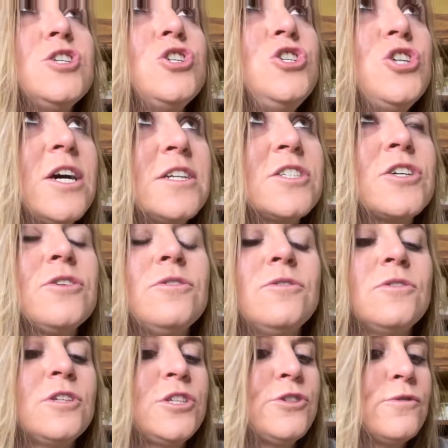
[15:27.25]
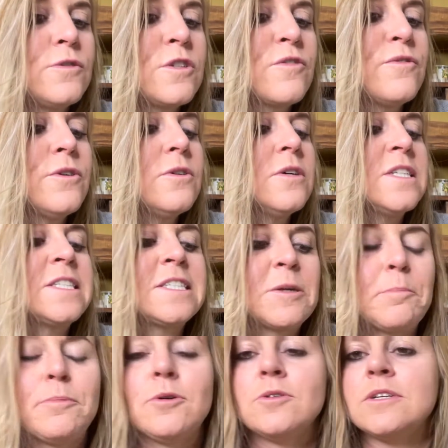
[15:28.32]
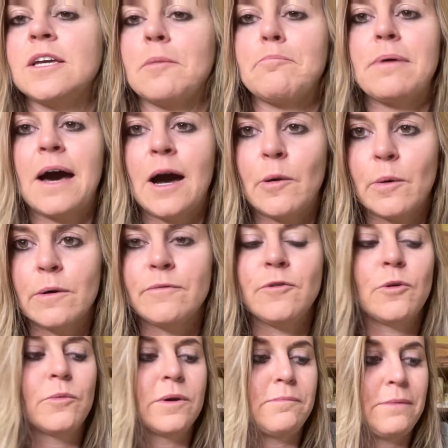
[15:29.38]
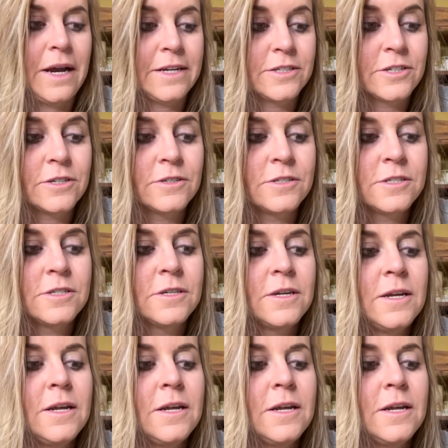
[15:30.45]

gentle, useful, simple, yet powerful reminders